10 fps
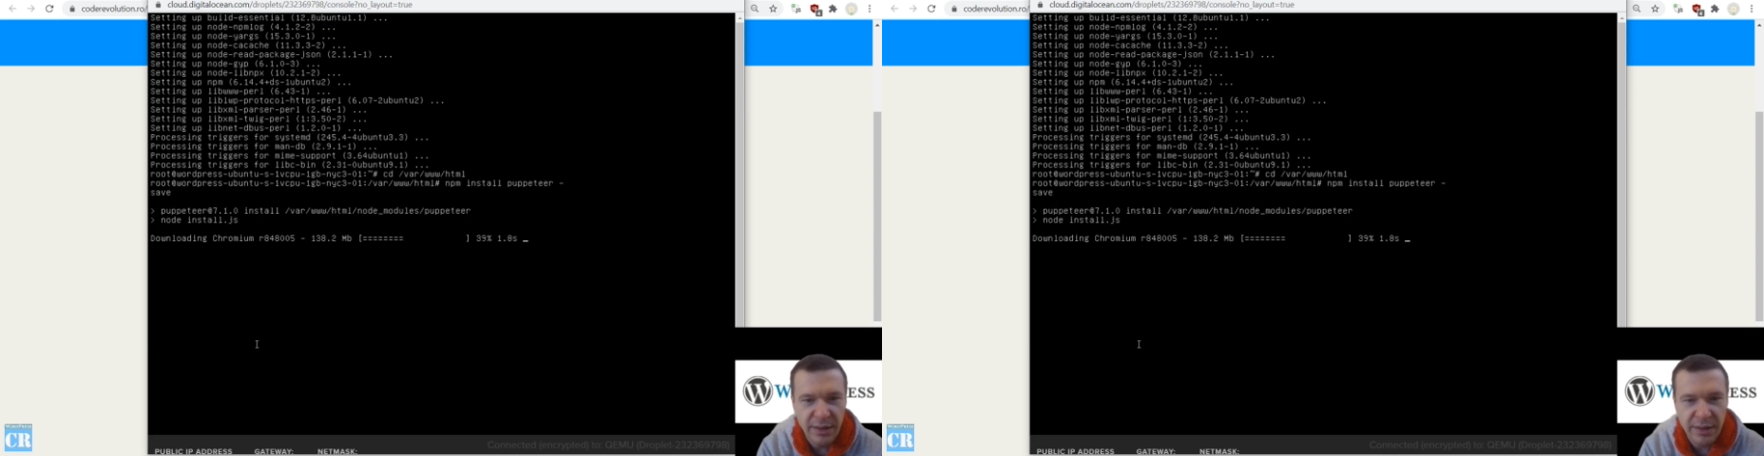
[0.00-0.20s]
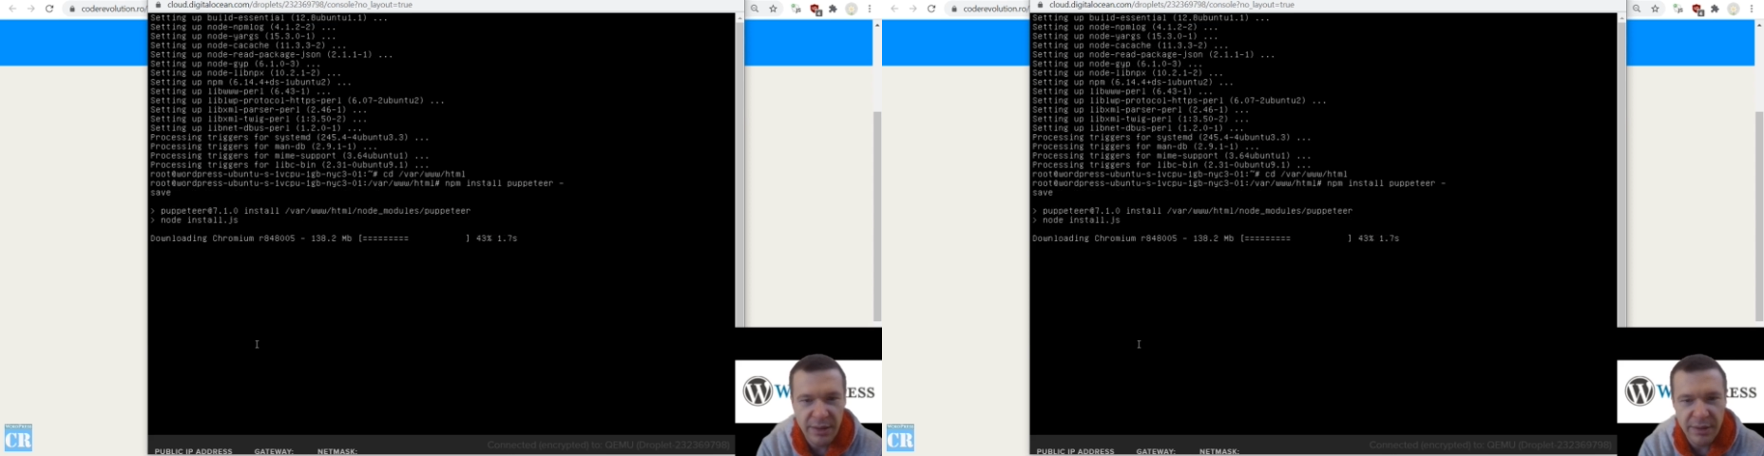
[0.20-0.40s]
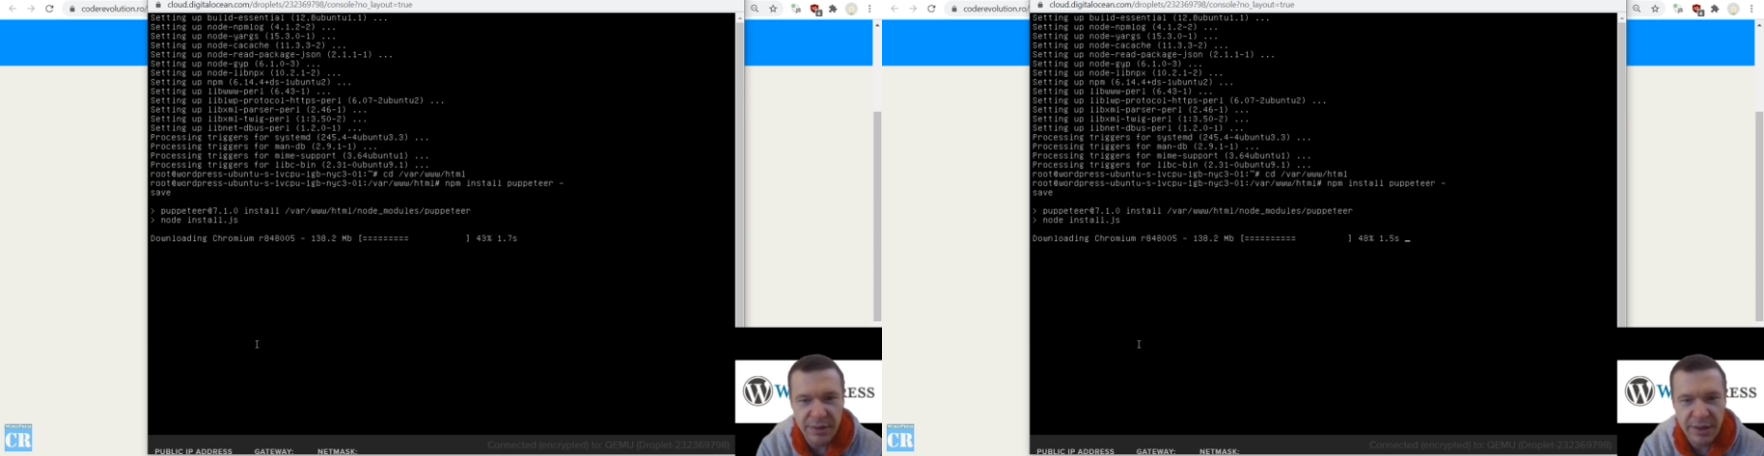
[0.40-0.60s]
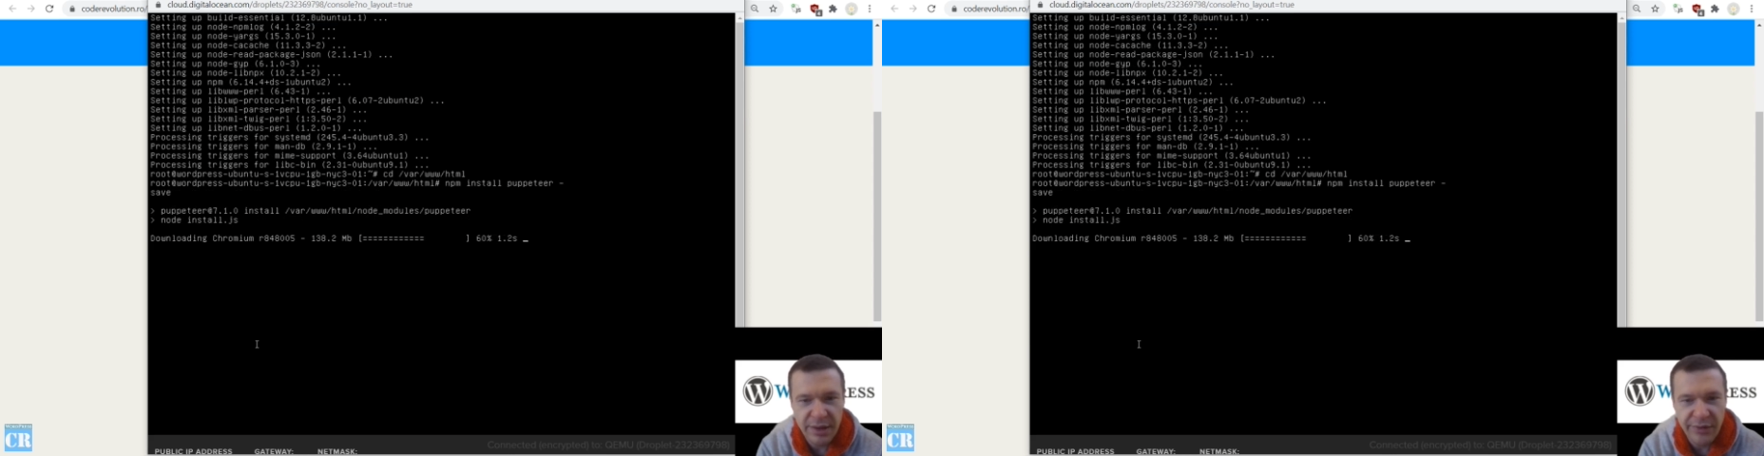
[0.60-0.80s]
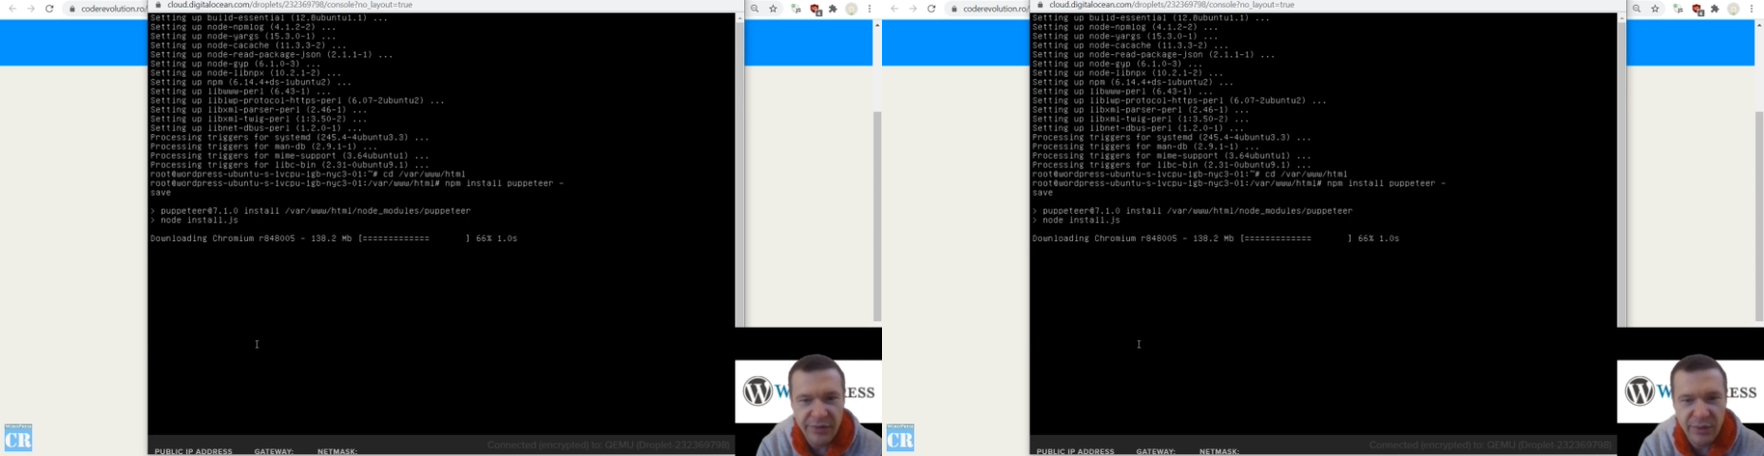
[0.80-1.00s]

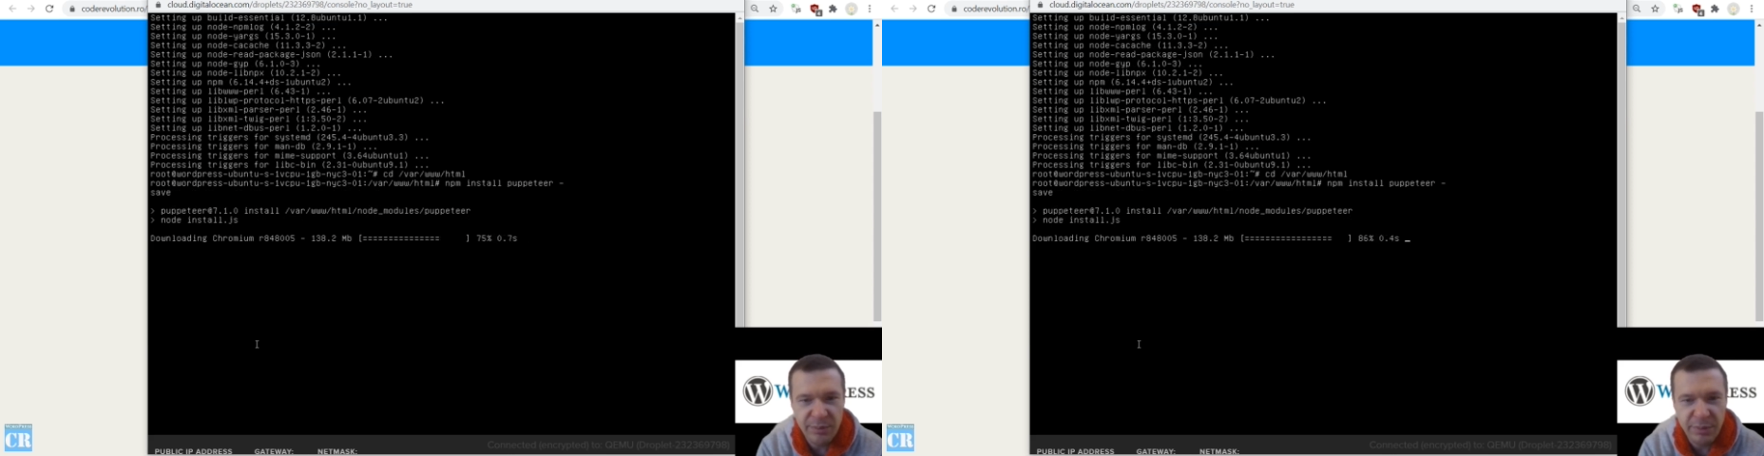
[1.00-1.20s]
Okay, so